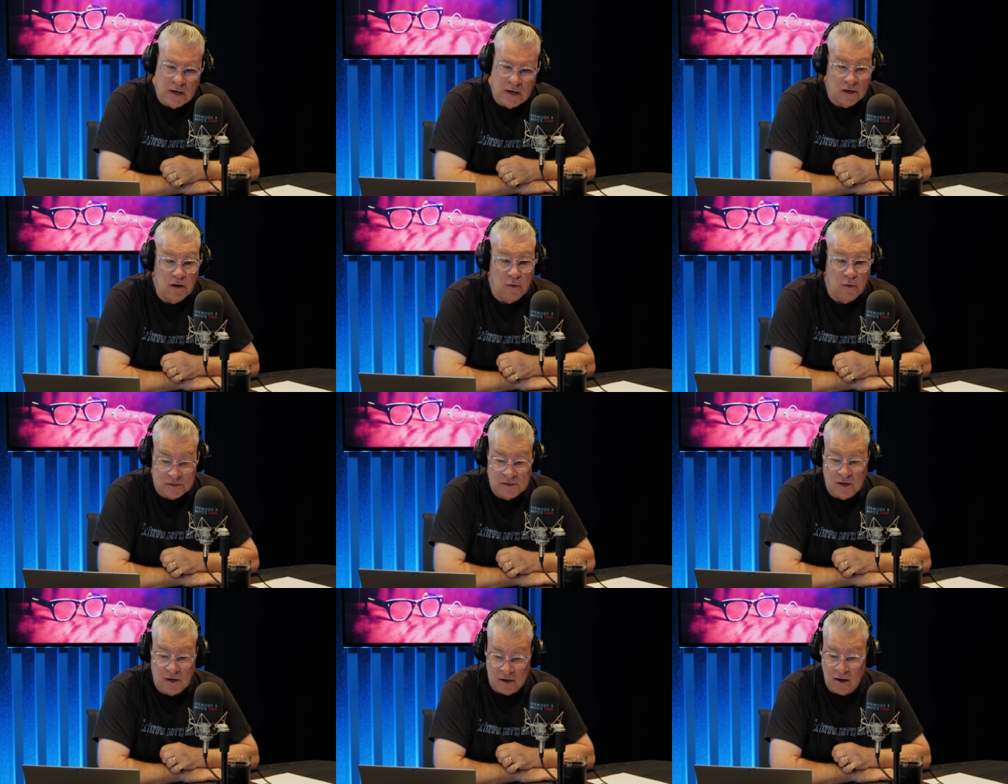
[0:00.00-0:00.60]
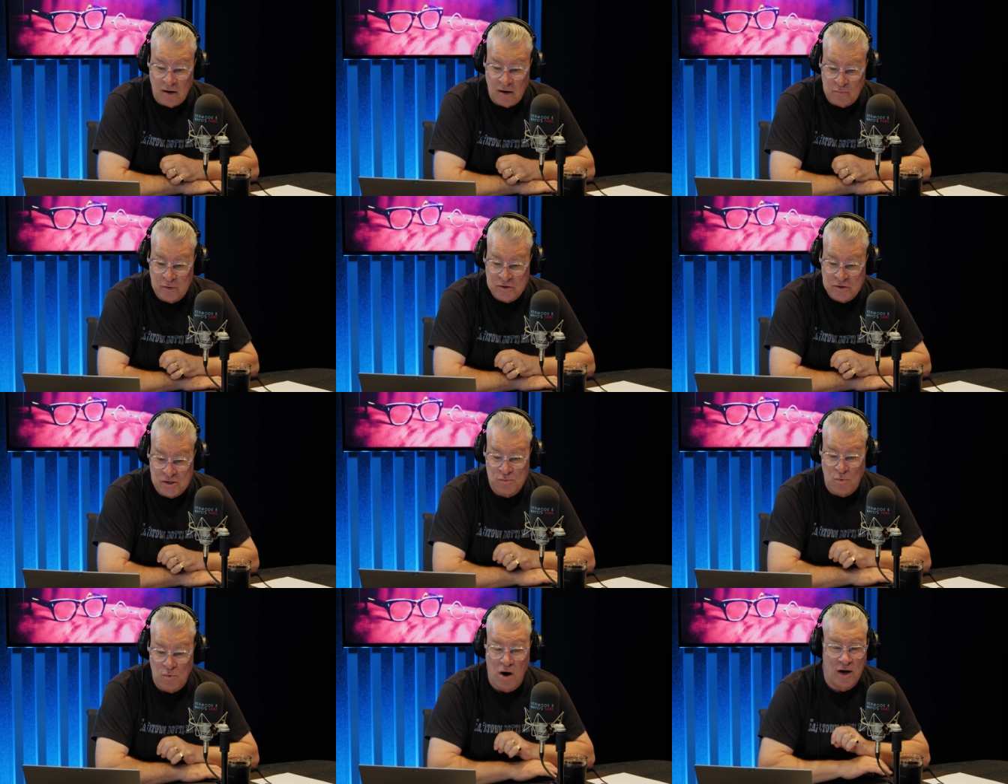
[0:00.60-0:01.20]
Yeah, no, it's a, uh, uh,
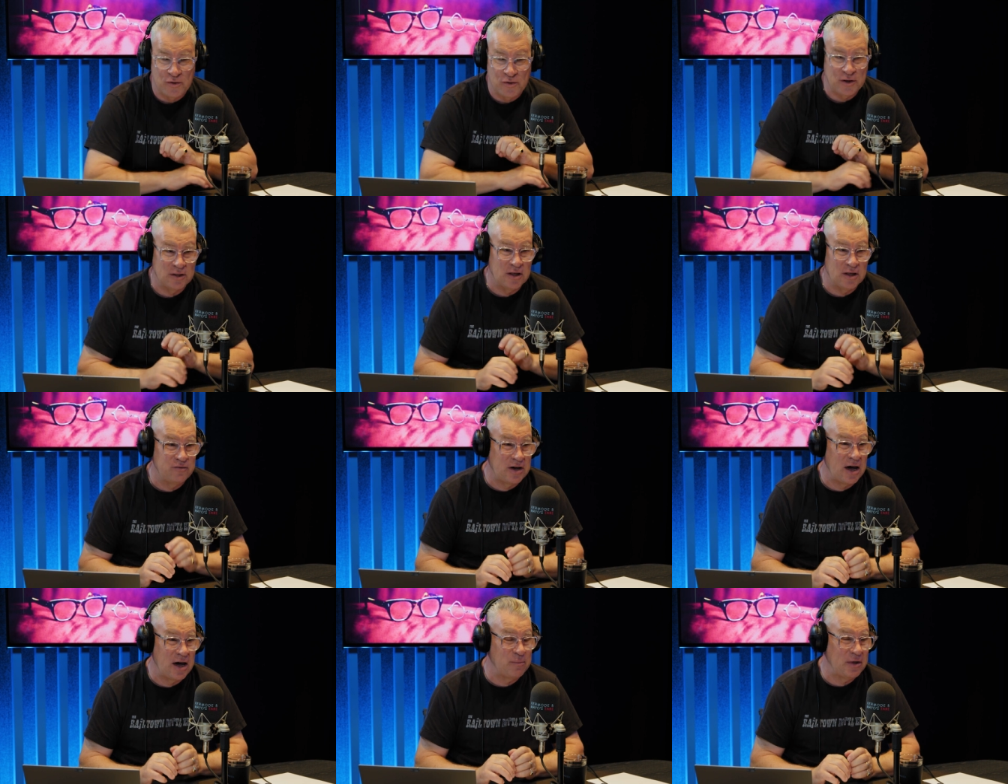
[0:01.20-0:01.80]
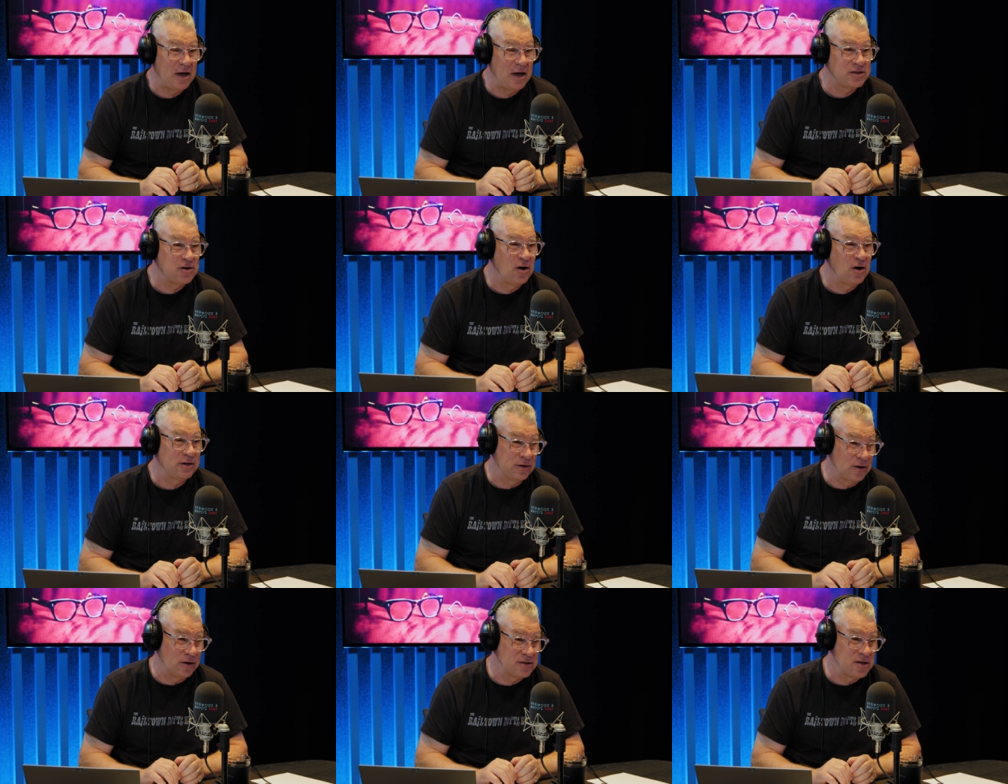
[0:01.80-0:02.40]
which is why I think they've kept that
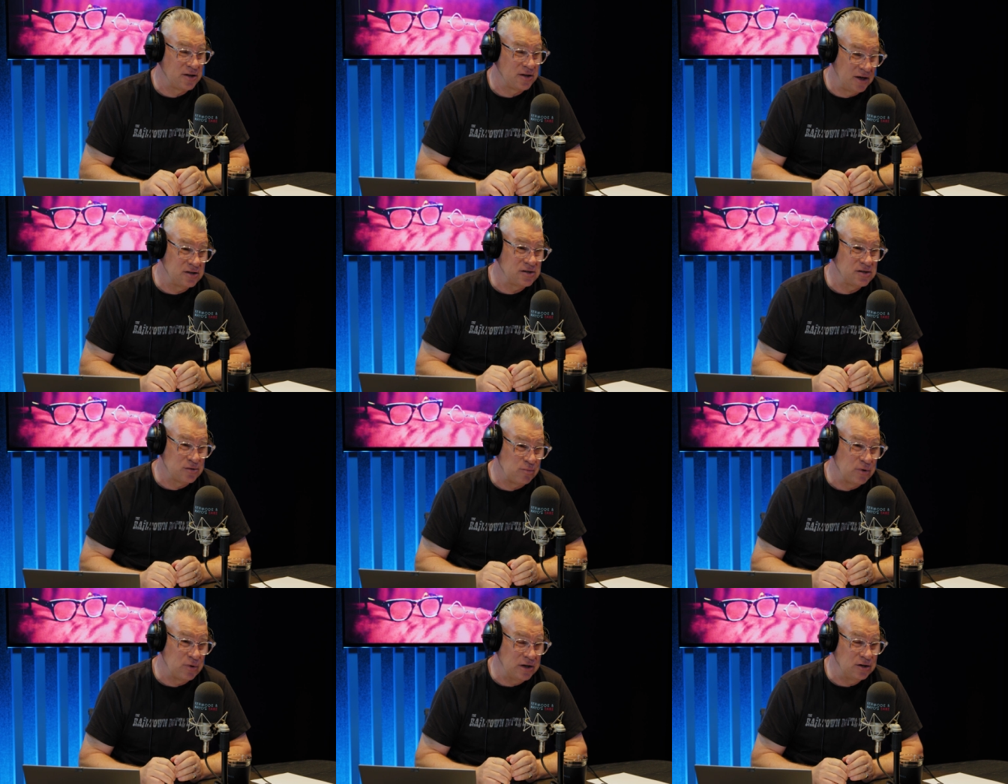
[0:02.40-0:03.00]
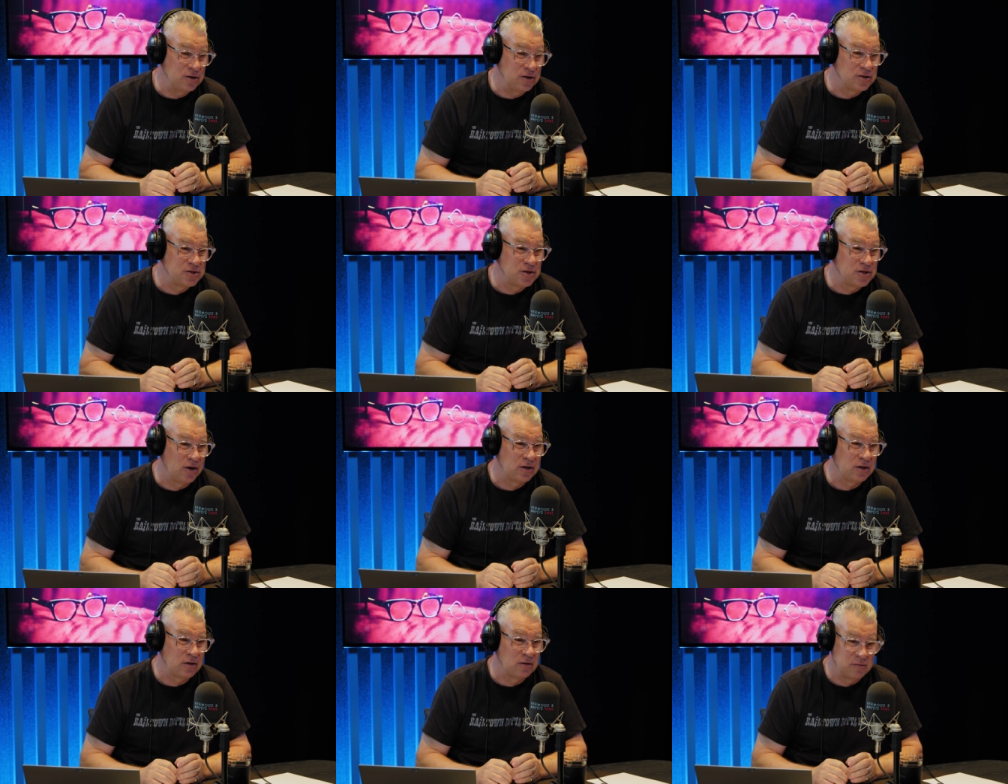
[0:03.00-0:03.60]
title because I think it is a really good
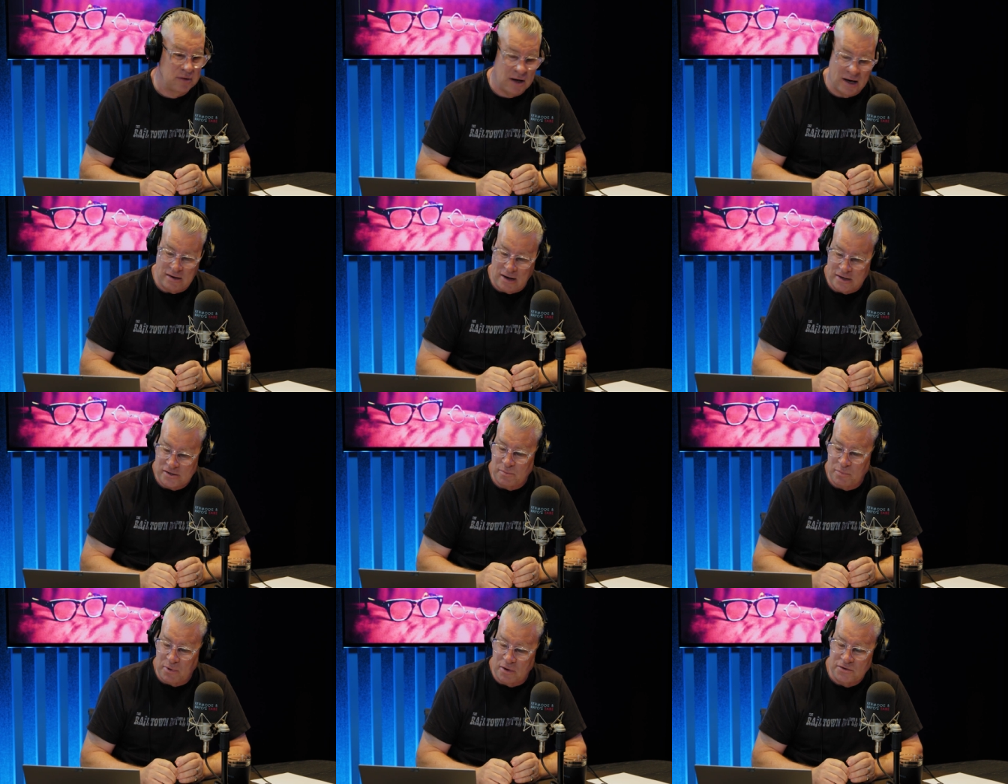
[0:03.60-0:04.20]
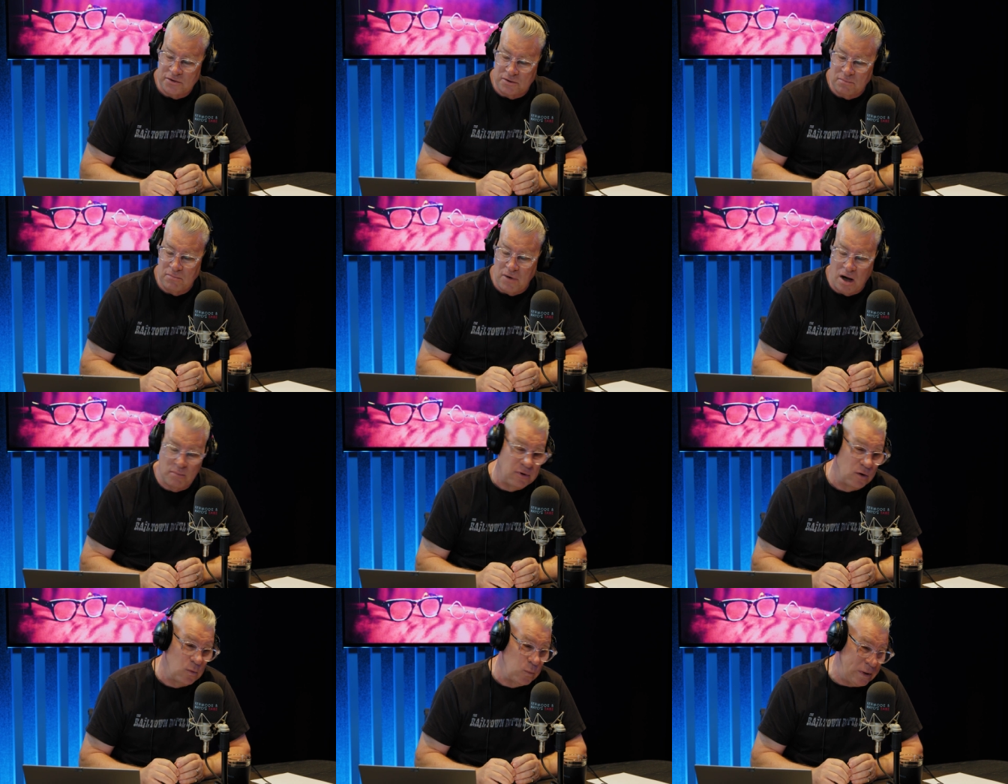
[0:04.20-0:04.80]
title, as opposed to
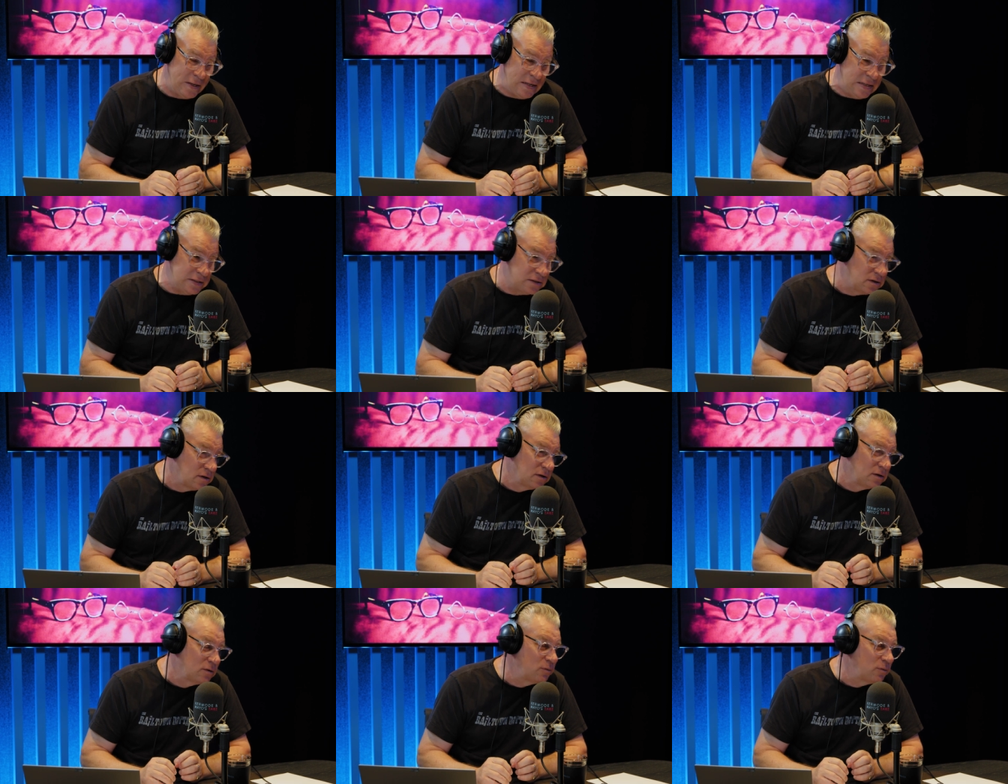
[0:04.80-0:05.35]
Mama Weed,